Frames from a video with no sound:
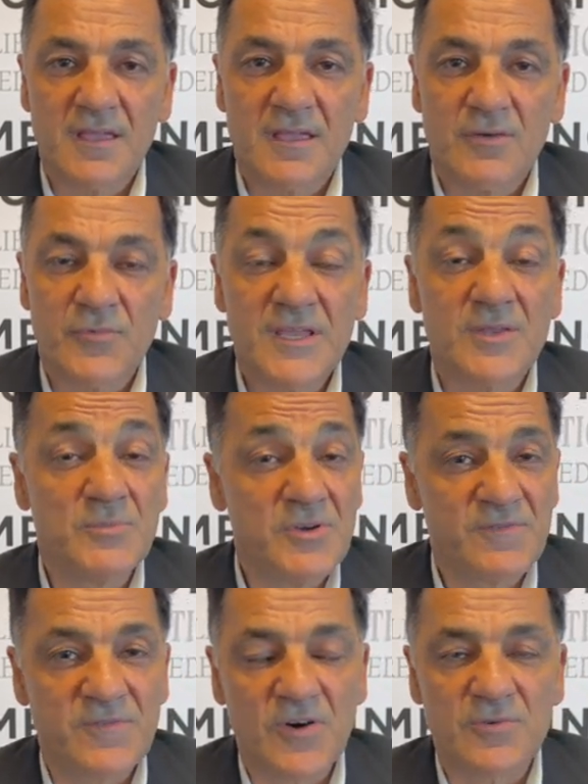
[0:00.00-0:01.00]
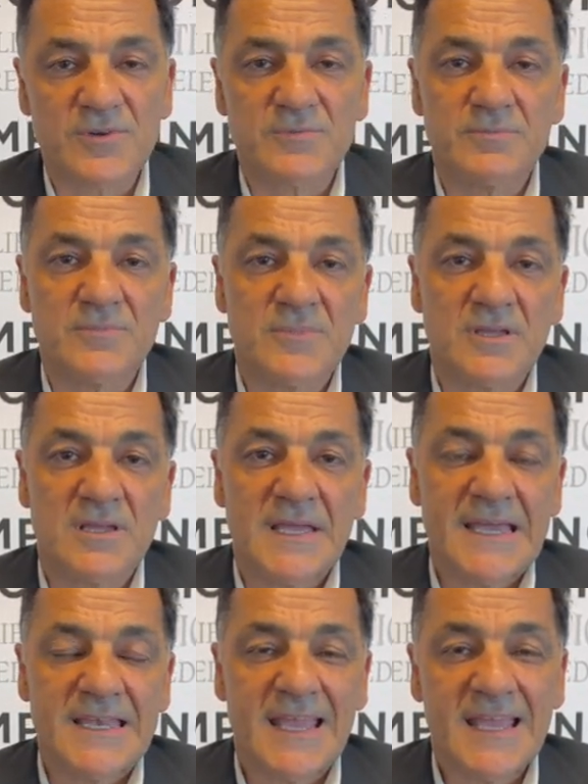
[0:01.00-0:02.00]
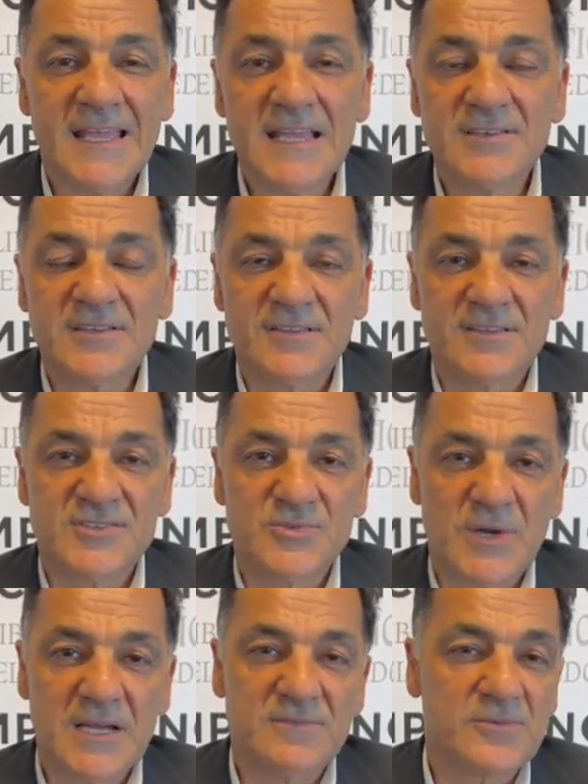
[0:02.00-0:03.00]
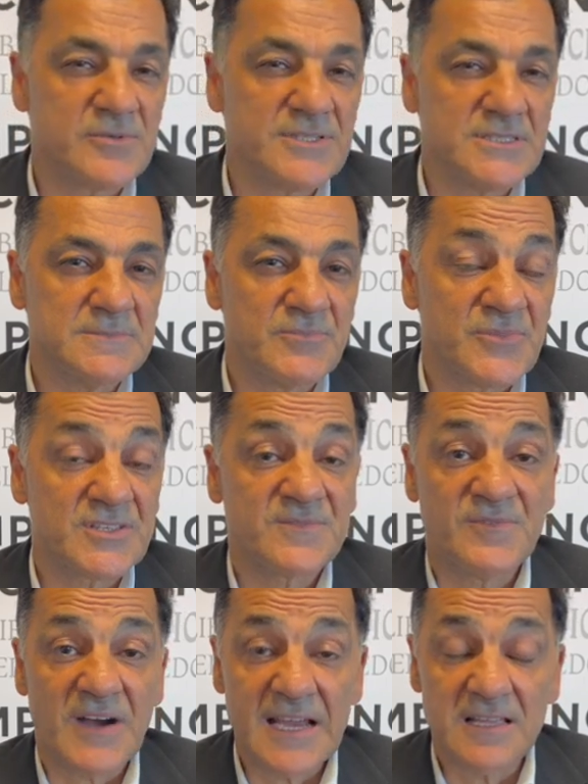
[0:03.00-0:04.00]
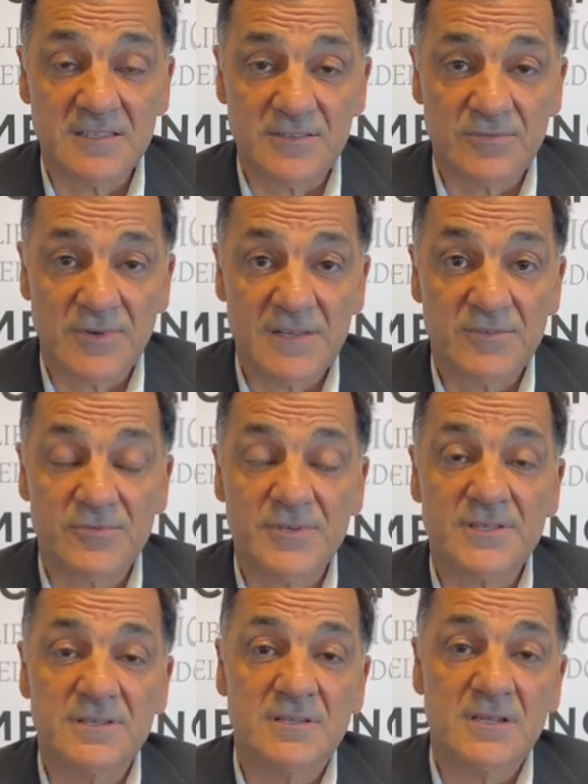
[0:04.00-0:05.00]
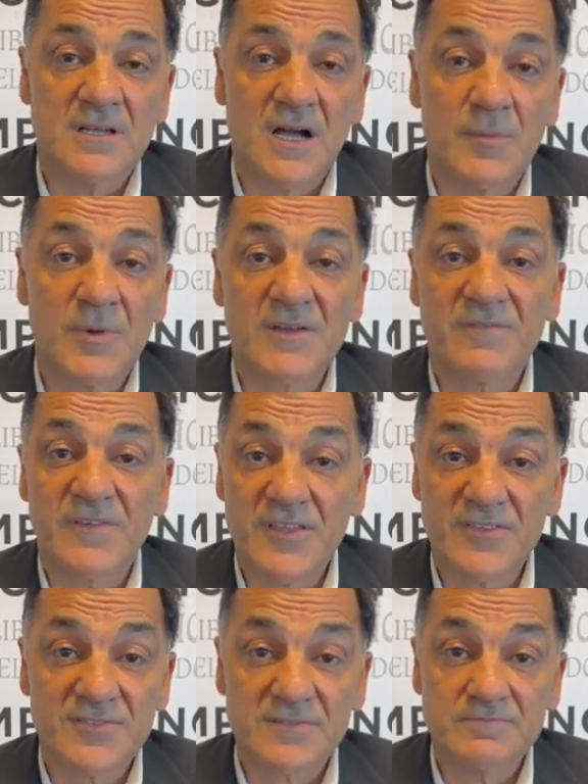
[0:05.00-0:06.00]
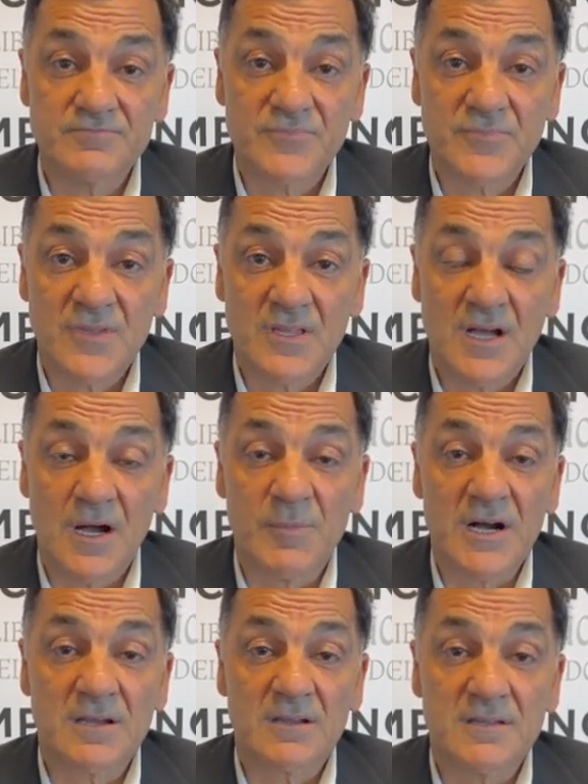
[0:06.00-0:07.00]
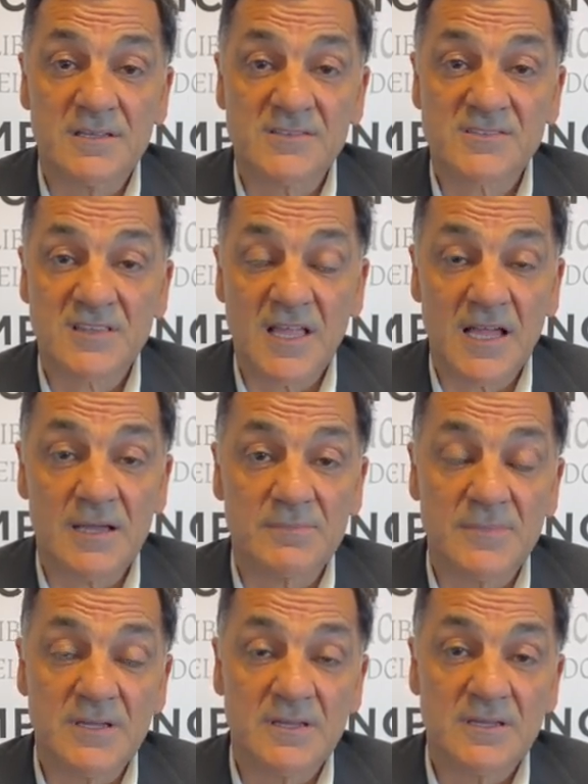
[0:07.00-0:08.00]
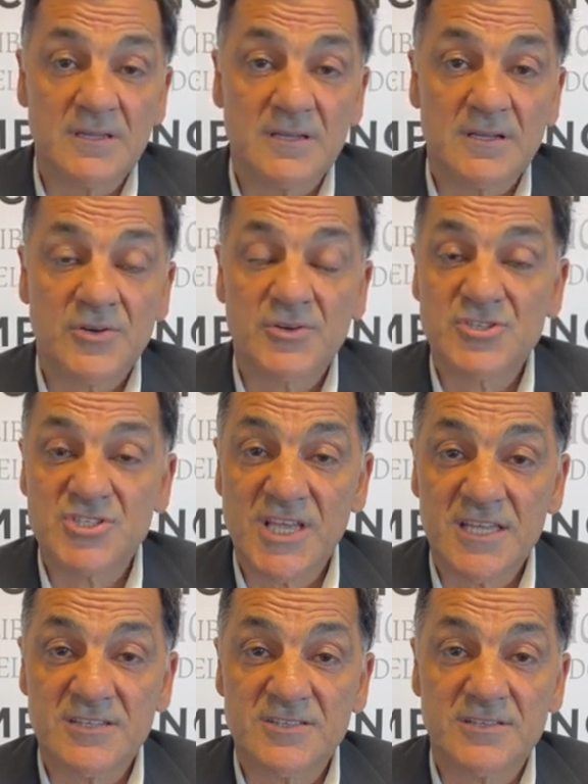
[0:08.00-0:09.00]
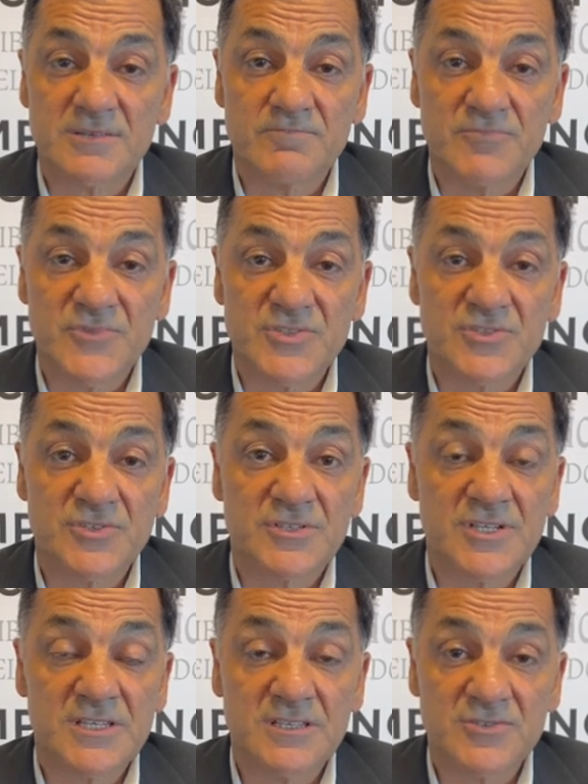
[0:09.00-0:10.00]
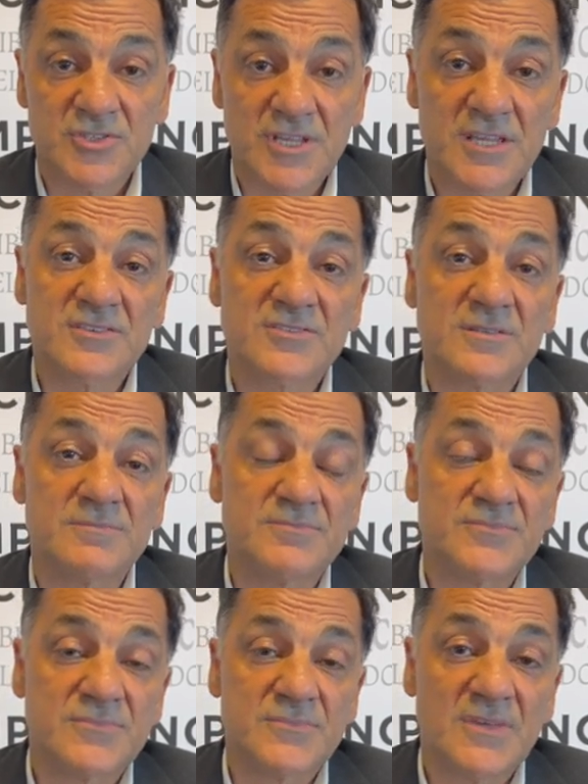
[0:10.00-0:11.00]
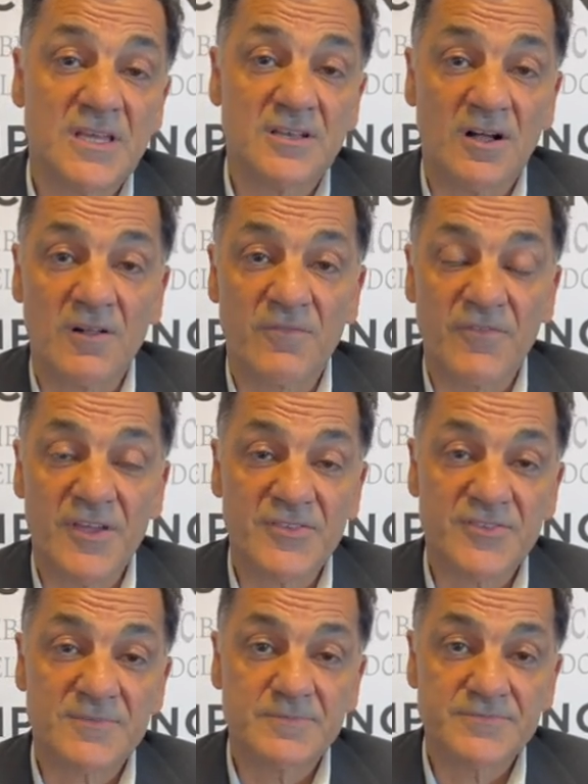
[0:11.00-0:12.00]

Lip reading: We can move forward and end this rivalry, this violent rivalry among faiths, among Islam, Christianity, Judaism, and all faiths.